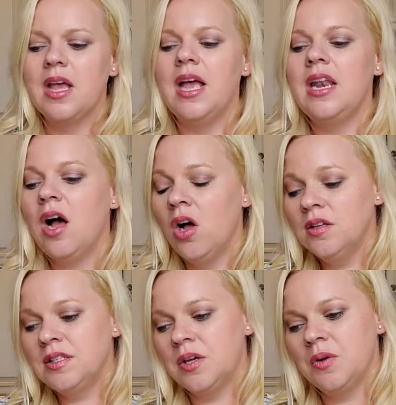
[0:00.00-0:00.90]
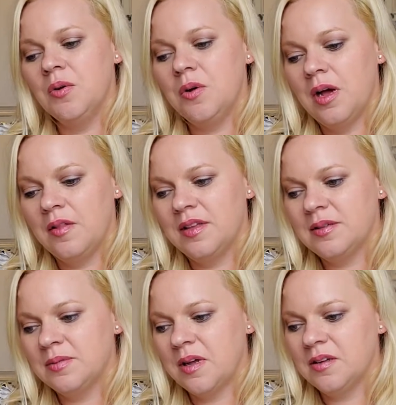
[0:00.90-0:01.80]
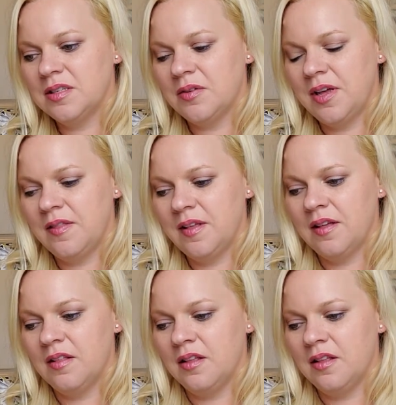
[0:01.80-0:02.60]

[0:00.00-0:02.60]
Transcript: And also, uh, this was also in the,